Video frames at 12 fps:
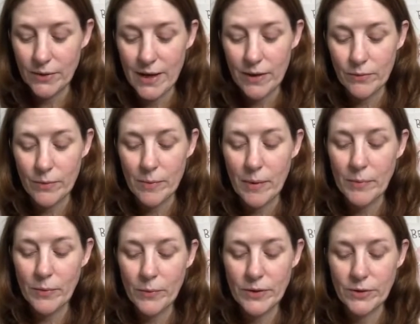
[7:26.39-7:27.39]
Now
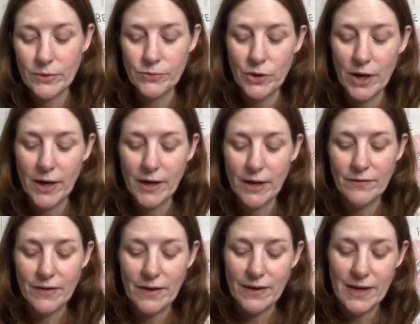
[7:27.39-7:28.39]
remember, when you're trying
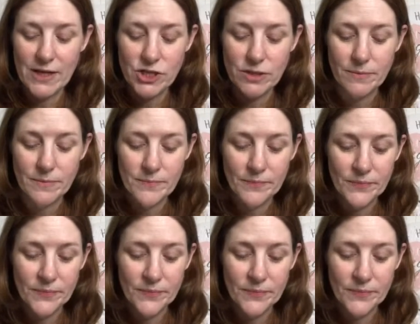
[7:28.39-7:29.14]
on foundation,